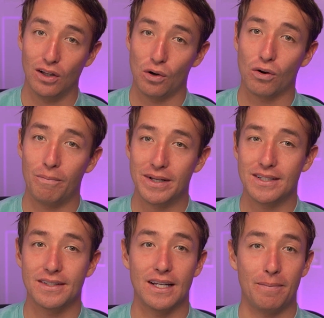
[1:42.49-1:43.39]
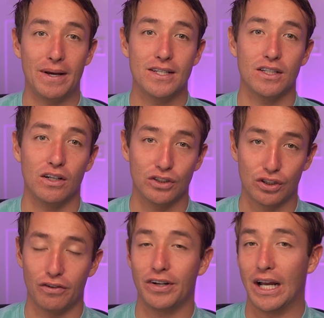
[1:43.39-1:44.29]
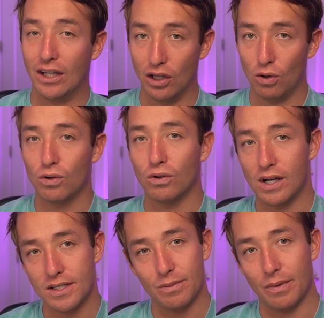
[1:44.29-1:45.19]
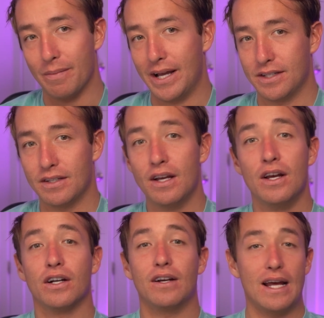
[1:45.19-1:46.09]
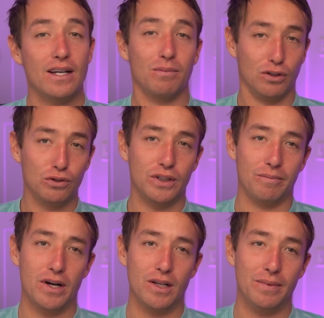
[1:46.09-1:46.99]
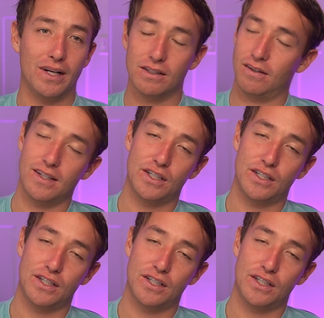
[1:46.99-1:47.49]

local business that depends on serving a local customer base could end up losing money because of this